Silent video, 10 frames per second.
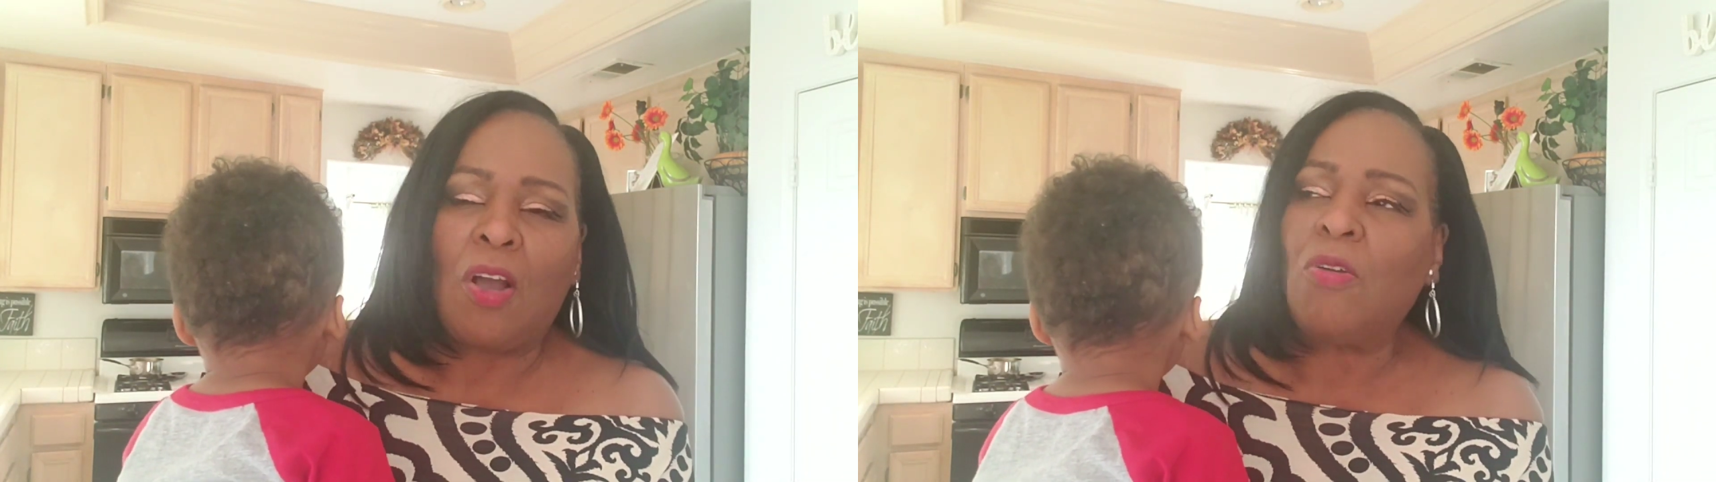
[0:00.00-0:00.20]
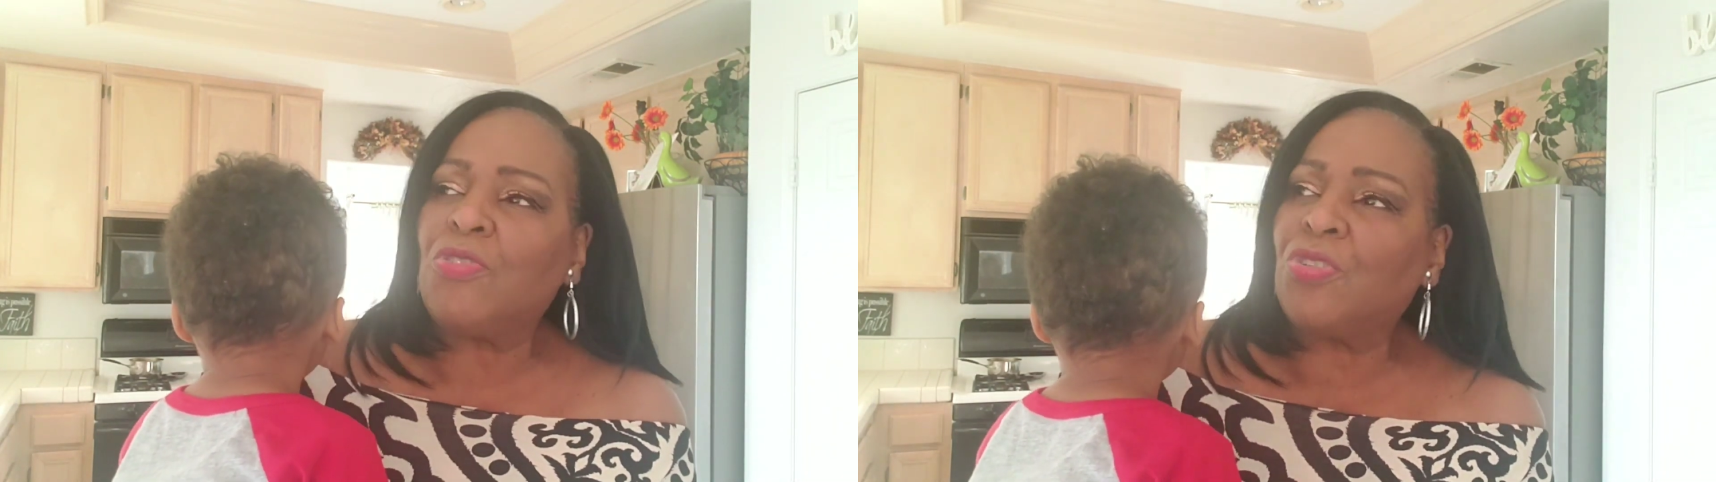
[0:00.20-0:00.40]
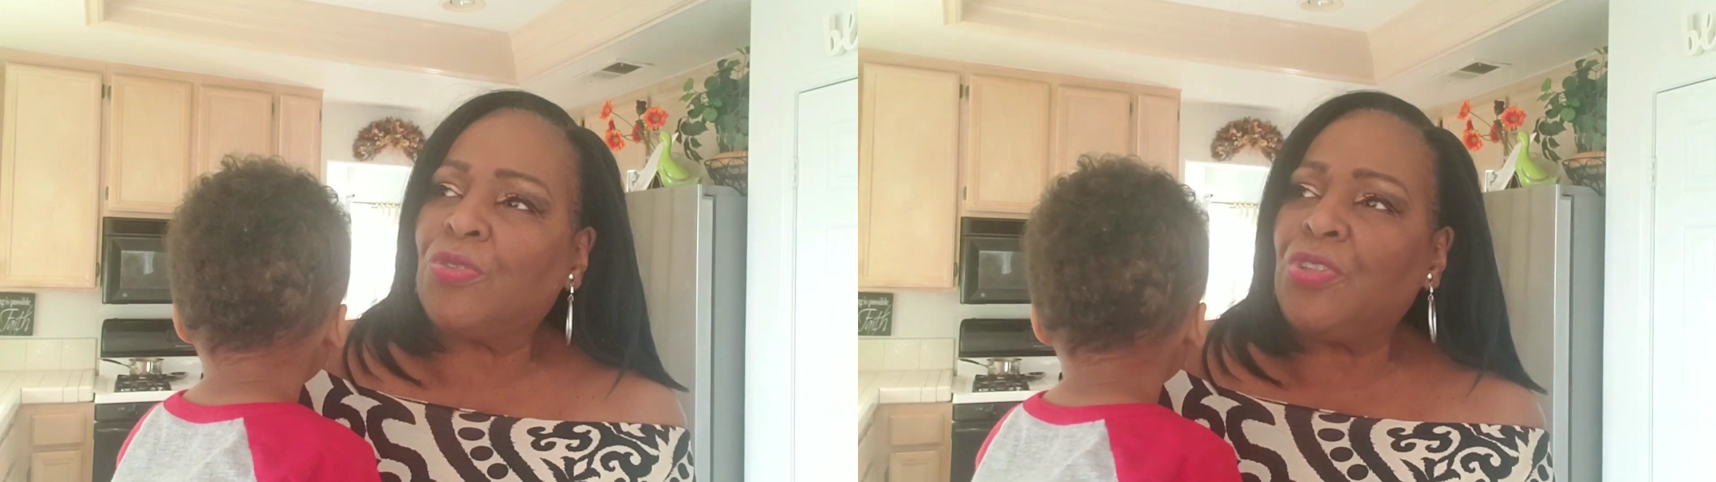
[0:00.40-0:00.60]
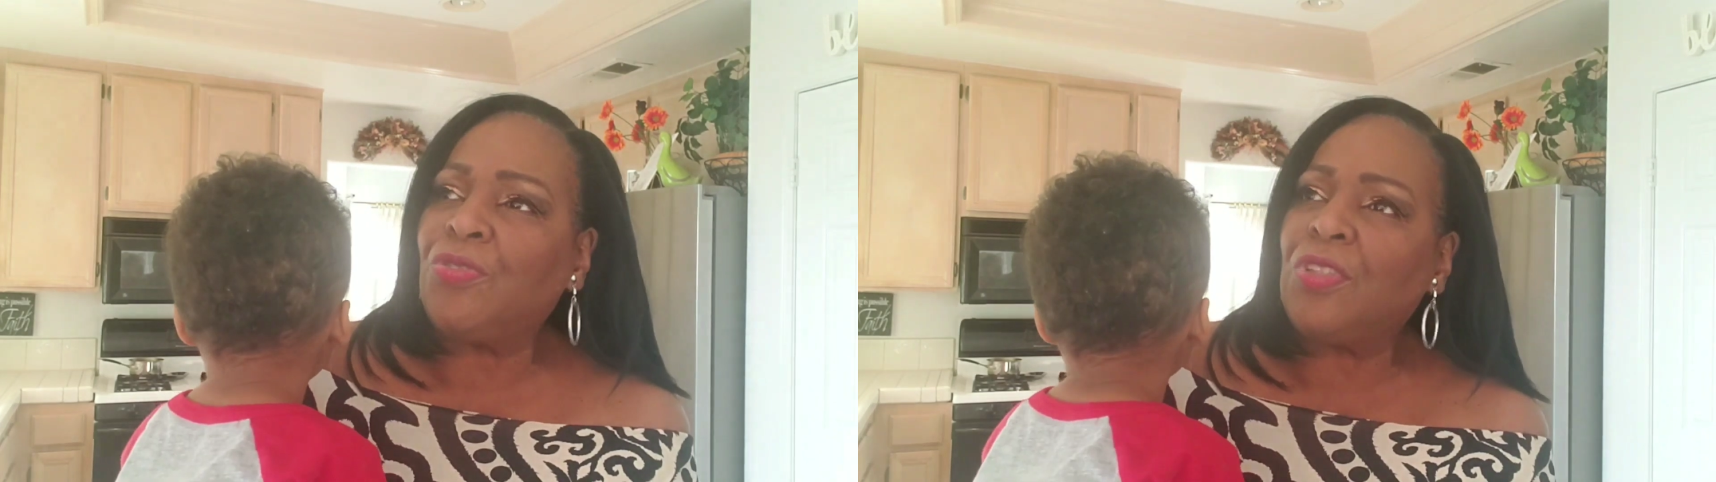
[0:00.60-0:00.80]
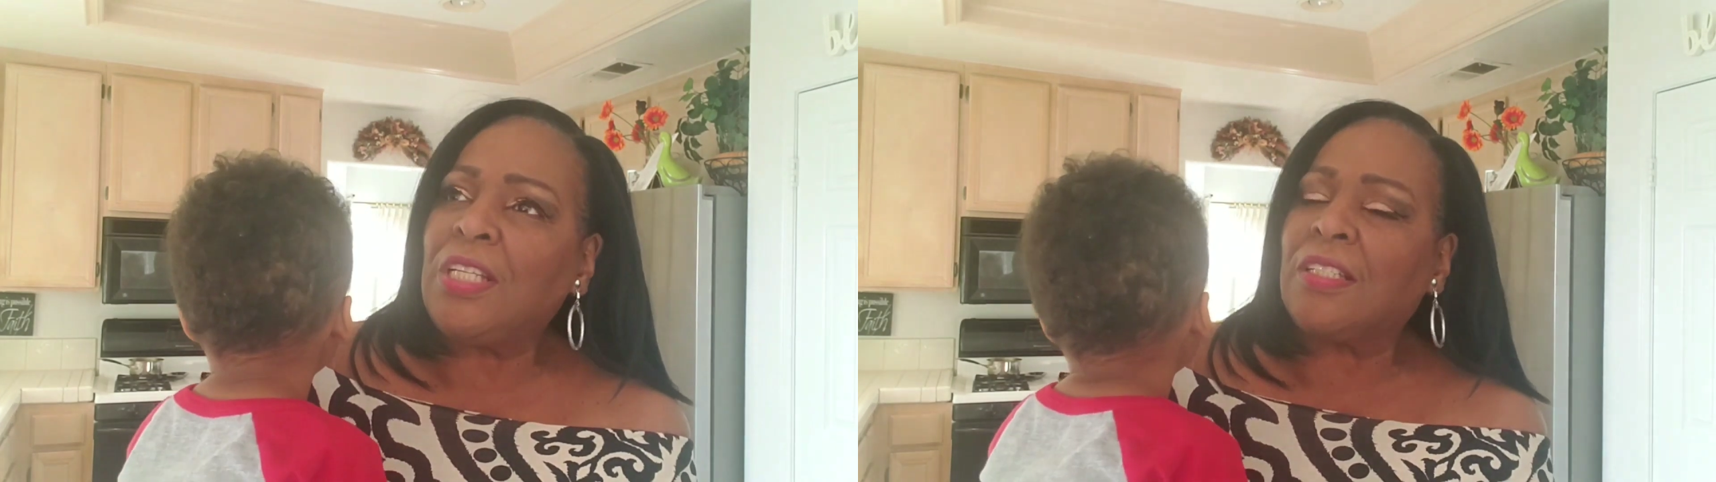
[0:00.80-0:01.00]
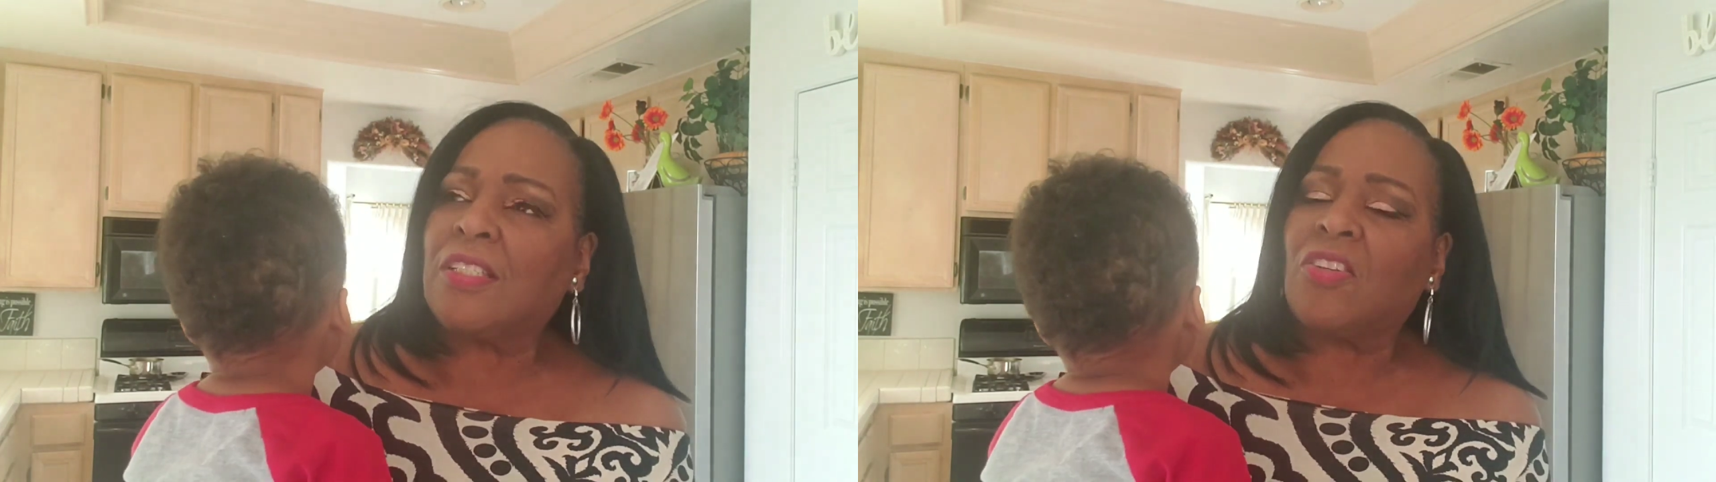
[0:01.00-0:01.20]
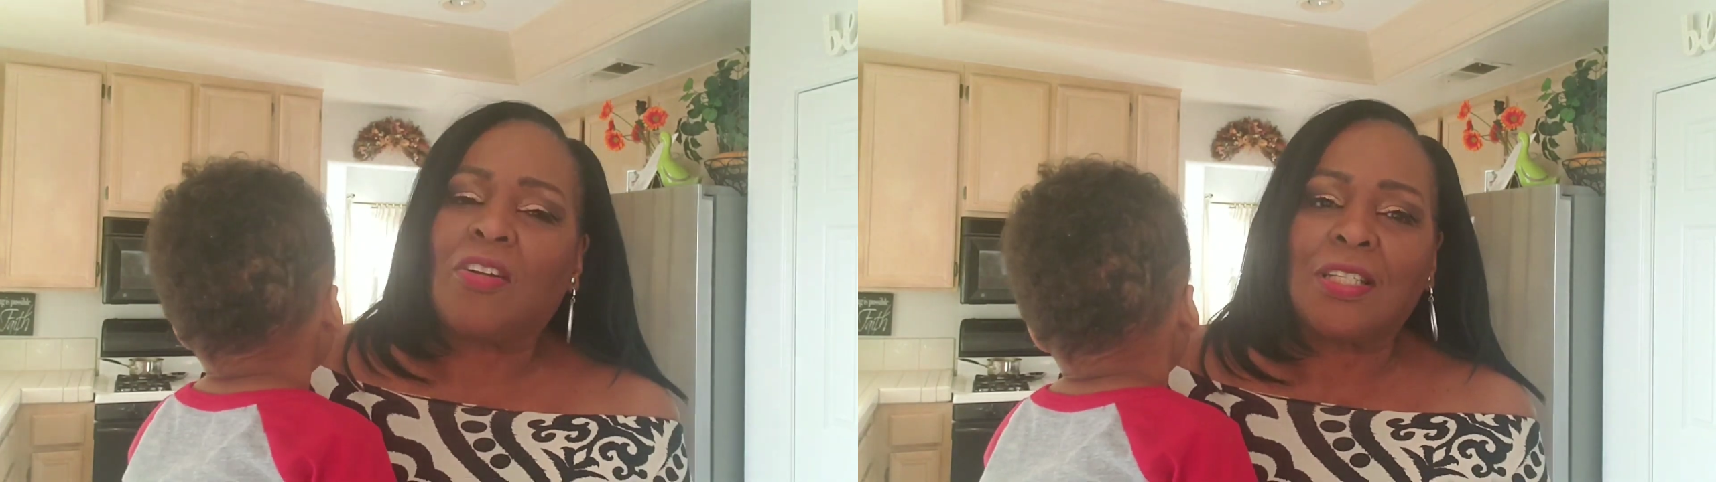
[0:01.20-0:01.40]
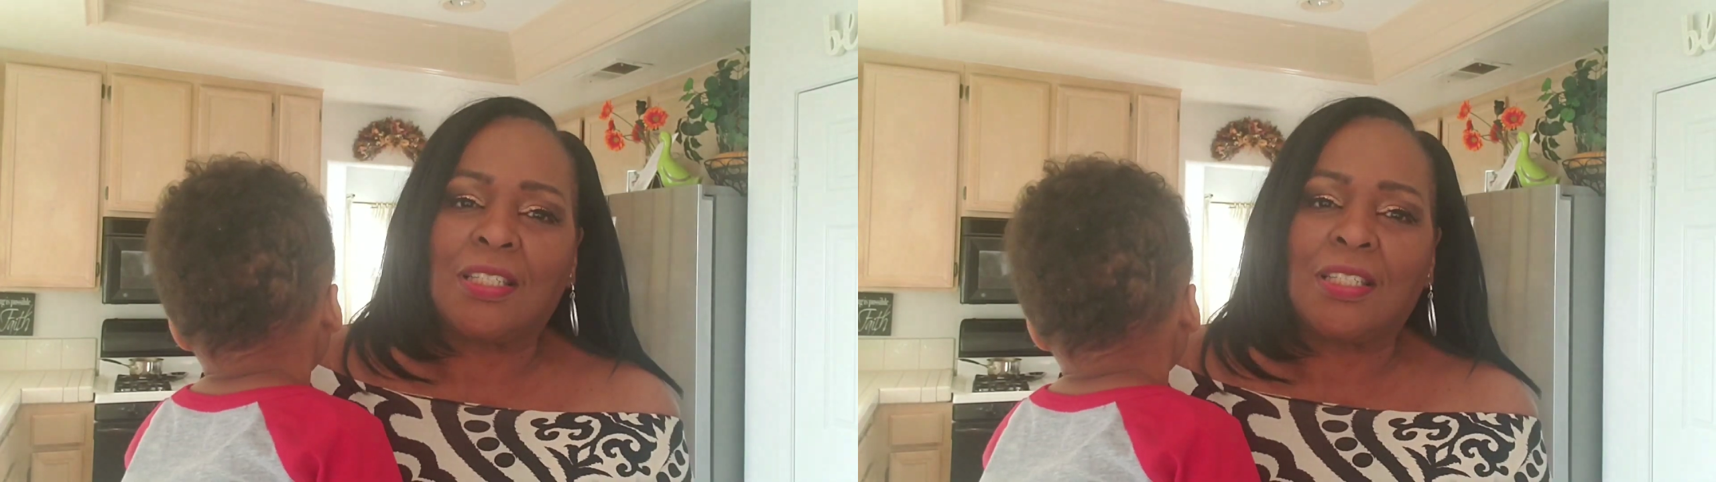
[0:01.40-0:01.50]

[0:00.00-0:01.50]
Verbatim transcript: oh, Jewel, you need to start